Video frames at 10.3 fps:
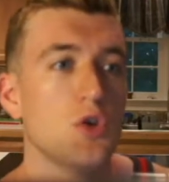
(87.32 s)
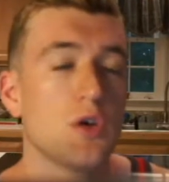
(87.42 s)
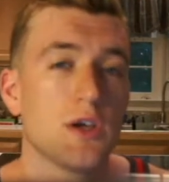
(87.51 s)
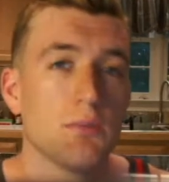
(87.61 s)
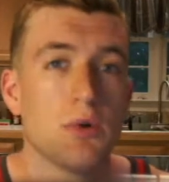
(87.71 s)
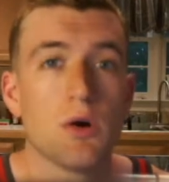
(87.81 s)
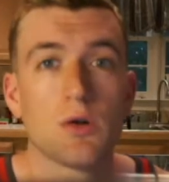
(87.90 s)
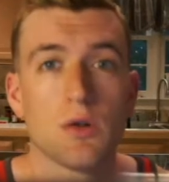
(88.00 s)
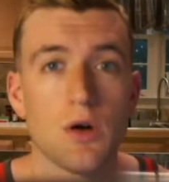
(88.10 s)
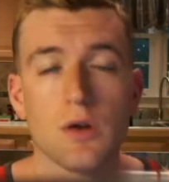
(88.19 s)
you can
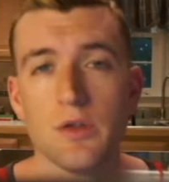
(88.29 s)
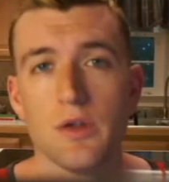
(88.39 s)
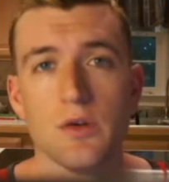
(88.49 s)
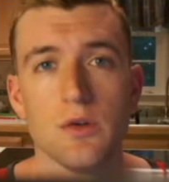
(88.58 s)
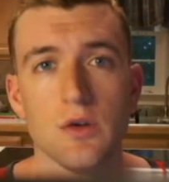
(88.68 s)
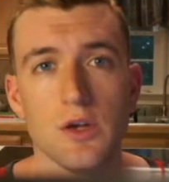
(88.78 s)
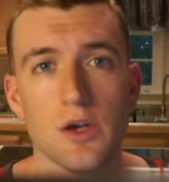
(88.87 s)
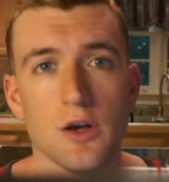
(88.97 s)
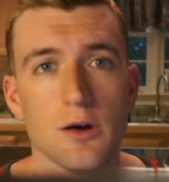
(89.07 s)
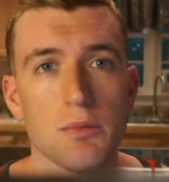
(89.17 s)
bulk longer than a
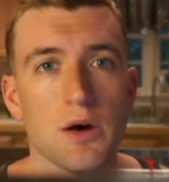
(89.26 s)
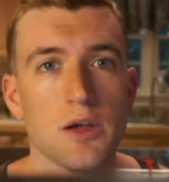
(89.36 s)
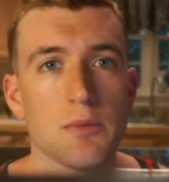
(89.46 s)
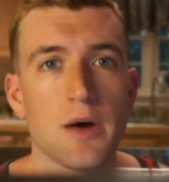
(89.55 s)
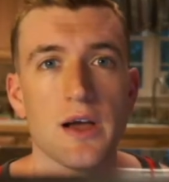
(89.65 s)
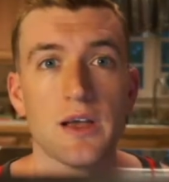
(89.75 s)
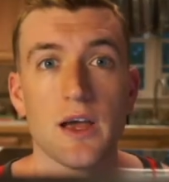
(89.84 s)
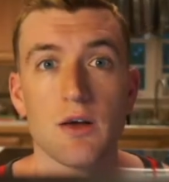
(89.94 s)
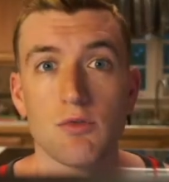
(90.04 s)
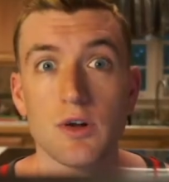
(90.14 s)
year, but you might
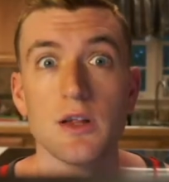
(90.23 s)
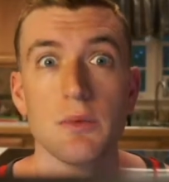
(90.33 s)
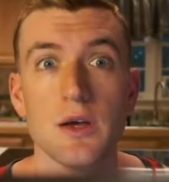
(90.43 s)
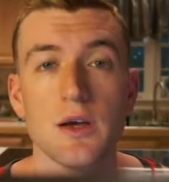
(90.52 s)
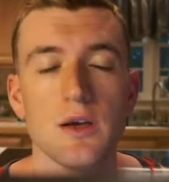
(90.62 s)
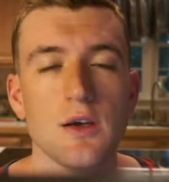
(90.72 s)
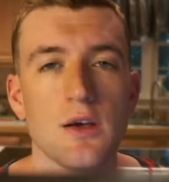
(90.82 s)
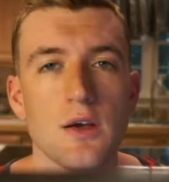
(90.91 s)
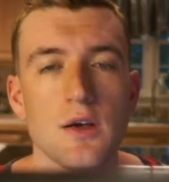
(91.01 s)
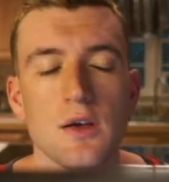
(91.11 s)
get really big
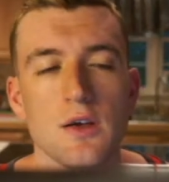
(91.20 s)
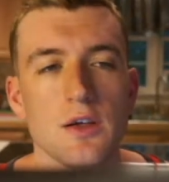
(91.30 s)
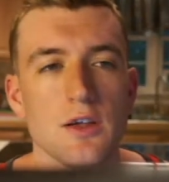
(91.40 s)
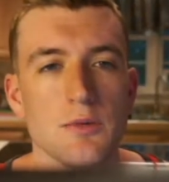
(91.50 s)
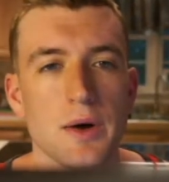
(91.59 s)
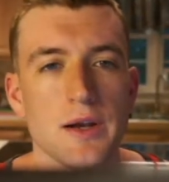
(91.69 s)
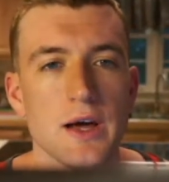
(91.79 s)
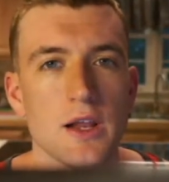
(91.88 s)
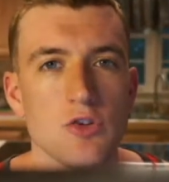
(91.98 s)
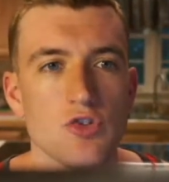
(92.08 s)
and you might
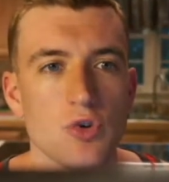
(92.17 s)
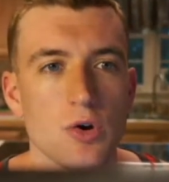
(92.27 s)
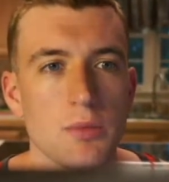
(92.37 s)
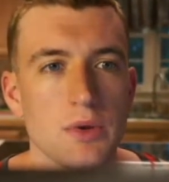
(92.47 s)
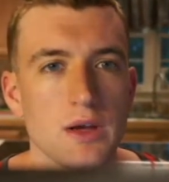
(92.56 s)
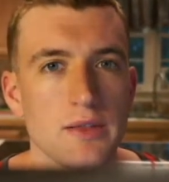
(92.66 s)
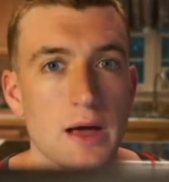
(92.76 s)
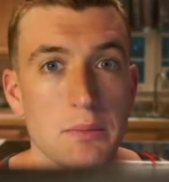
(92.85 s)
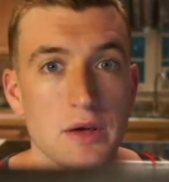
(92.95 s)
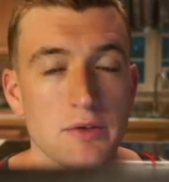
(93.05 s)
not enjoy being
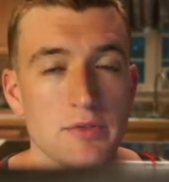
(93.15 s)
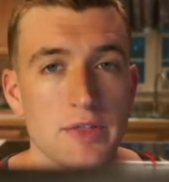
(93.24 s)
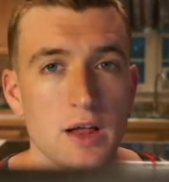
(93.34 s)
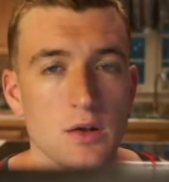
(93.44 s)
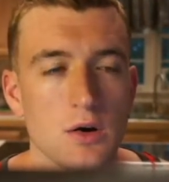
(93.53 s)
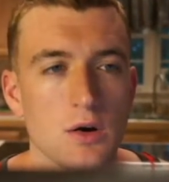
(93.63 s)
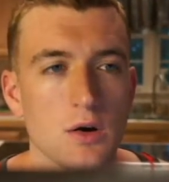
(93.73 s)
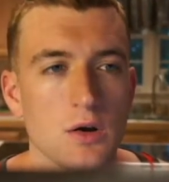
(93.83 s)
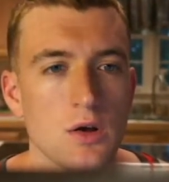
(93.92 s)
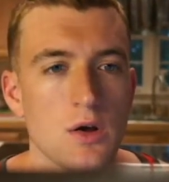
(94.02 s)
that big for that
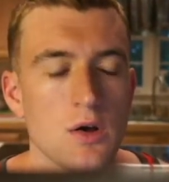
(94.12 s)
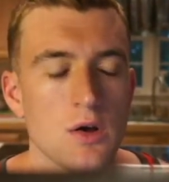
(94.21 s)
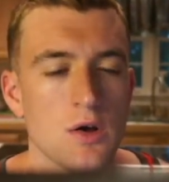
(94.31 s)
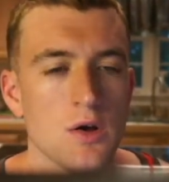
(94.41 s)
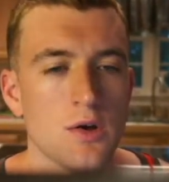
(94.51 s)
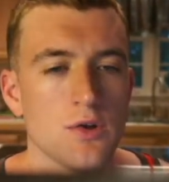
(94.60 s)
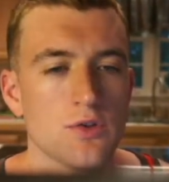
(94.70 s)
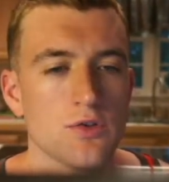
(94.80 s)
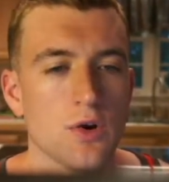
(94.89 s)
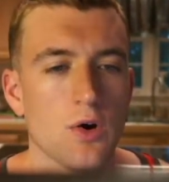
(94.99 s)
long.
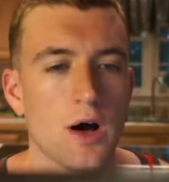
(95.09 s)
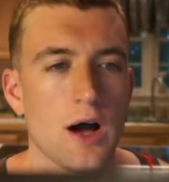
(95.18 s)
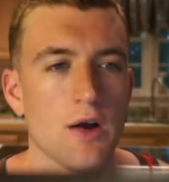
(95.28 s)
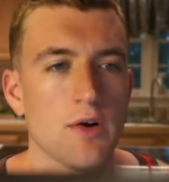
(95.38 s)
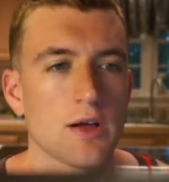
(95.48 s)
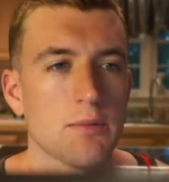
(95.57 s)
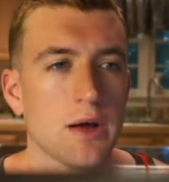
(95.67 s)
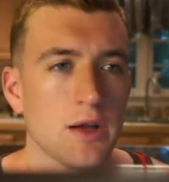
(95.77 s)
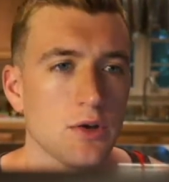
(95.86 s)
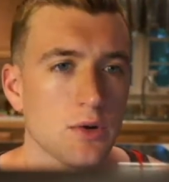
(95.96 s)
So I
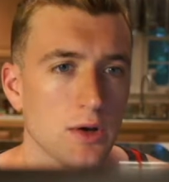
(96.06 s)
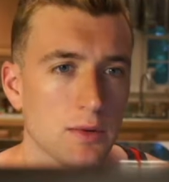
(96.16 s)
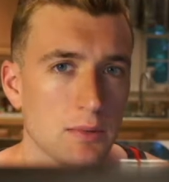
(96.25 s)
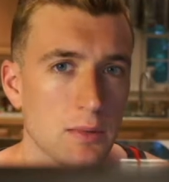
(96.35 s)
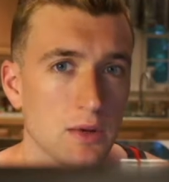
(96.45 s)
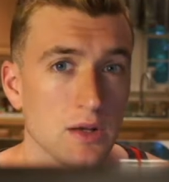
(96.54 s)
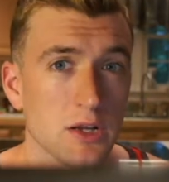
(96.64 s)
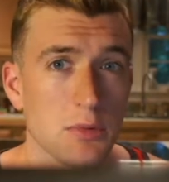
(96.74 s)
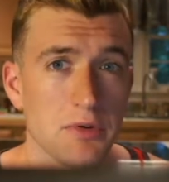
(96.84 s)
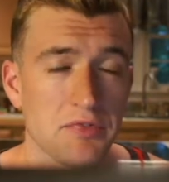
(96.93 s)
recommend doing maybe a
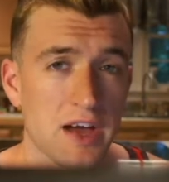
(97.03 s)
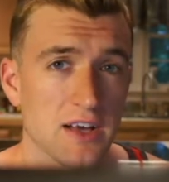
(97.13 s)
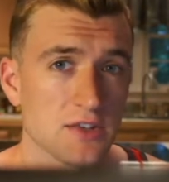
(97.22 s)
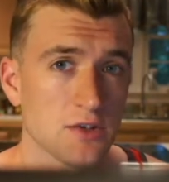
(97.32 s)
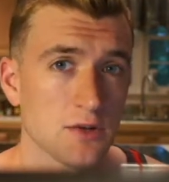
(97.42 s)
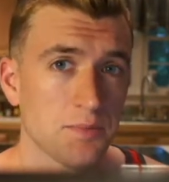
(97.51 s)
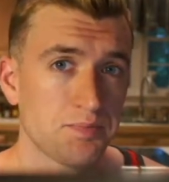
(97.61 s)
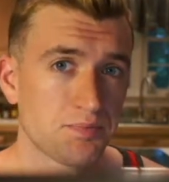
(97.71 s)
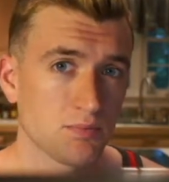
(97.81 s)
little bit faster,